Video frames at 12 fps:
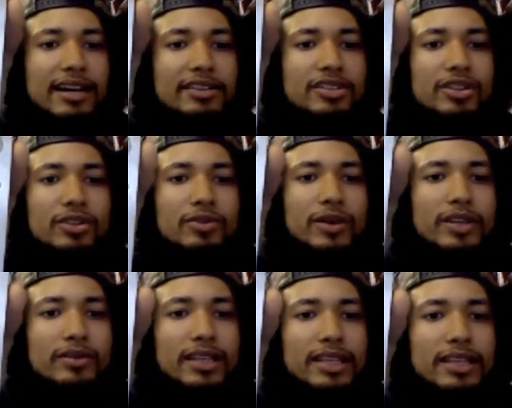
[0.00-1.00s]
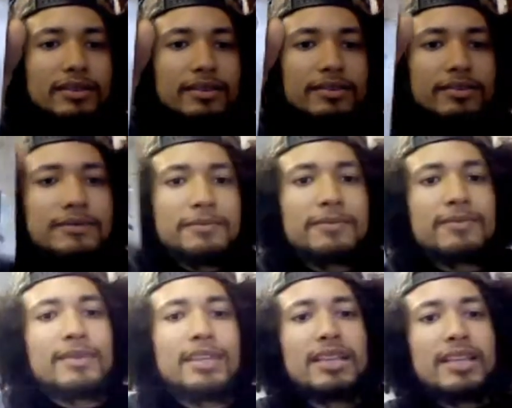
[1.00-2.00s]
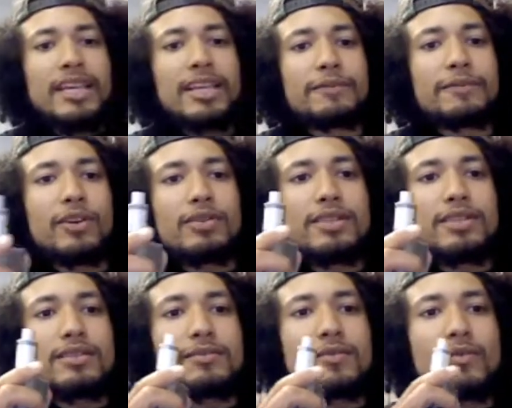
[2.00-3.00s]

I'll show you what you need. Later, folks.